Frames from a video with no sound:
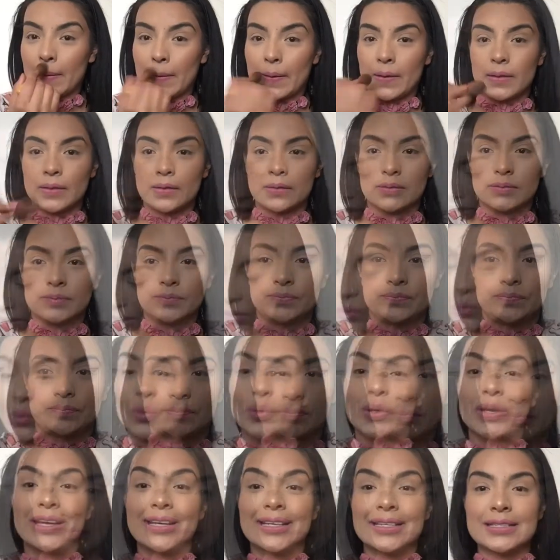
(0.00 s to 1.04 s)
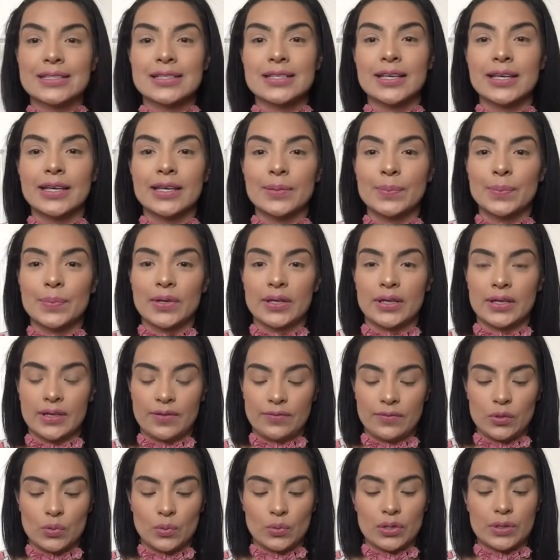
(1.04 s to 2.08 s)
Now, just a quick tip:
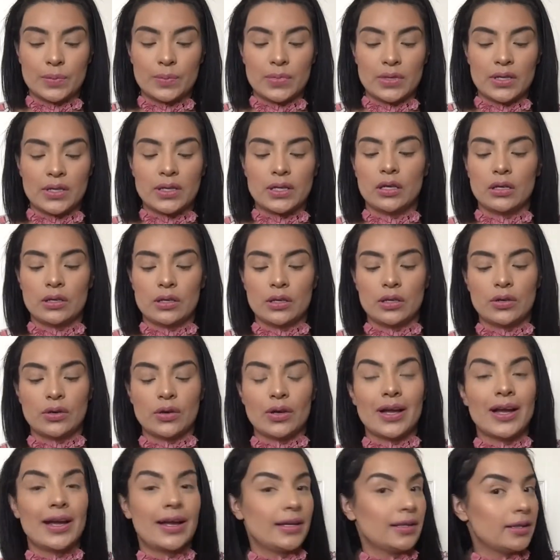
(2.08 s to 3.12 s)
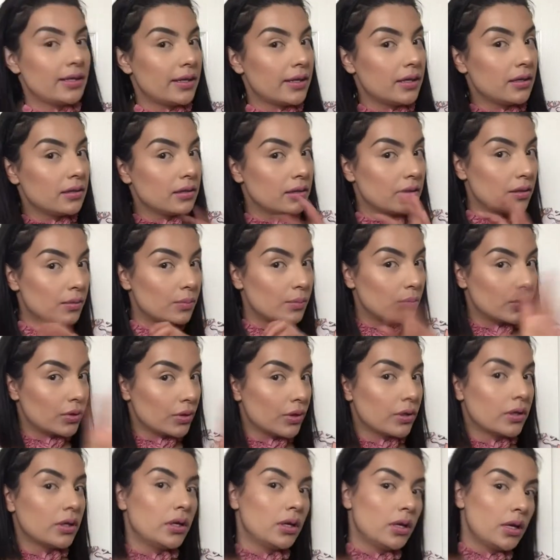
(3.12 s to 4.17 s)
if you want to make your highlight a little more
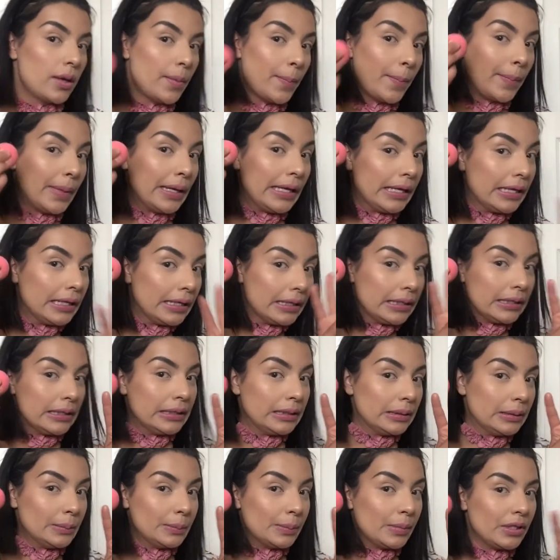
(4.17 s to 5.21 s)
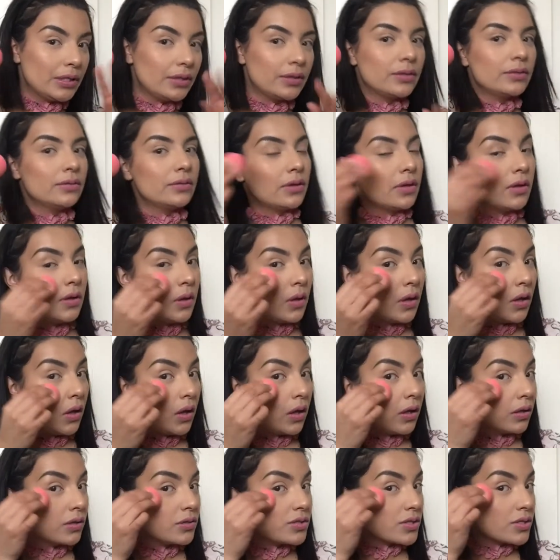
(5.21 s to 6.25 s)
bing, you know,
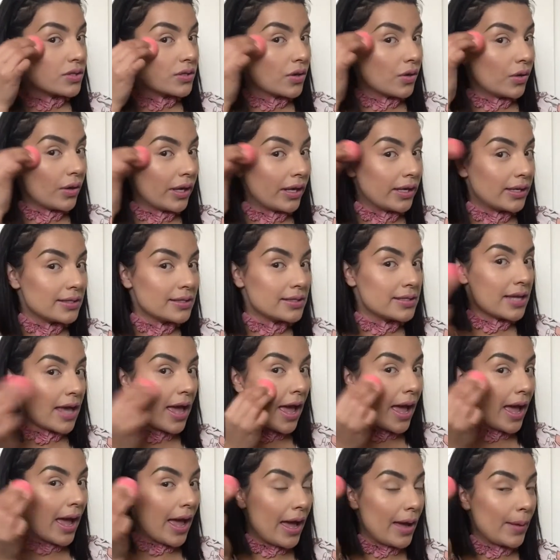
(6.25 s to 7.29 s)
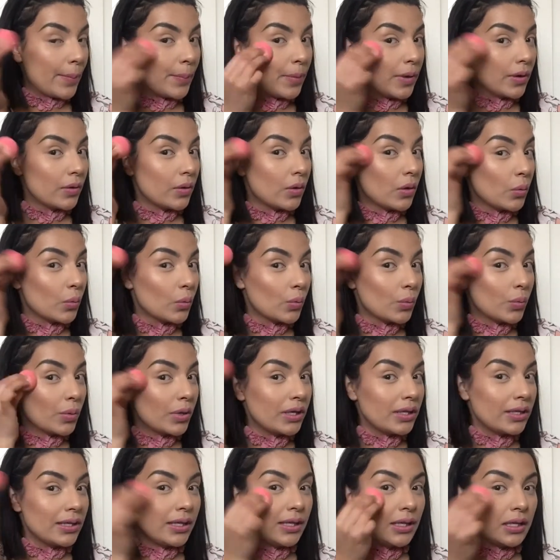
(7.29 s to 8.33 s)
just go ahead and tap
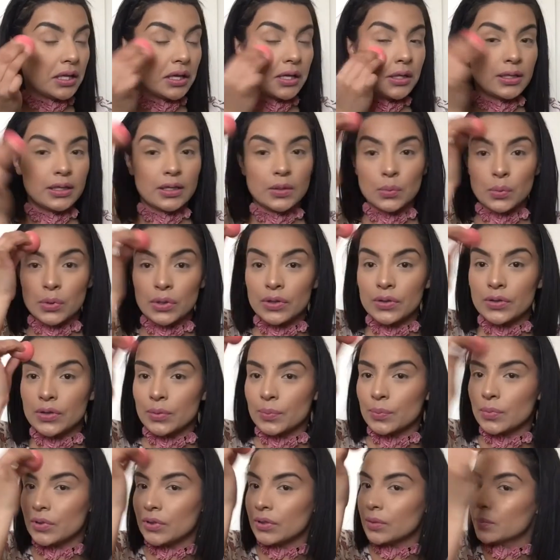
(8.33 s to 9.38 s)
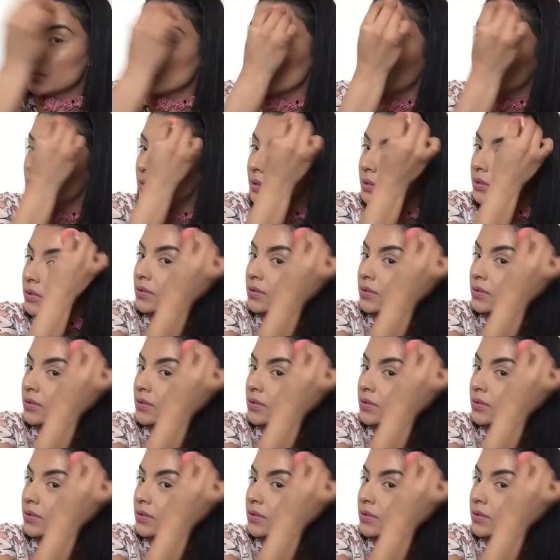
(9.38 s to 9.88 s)
really lightly with your beauty blender.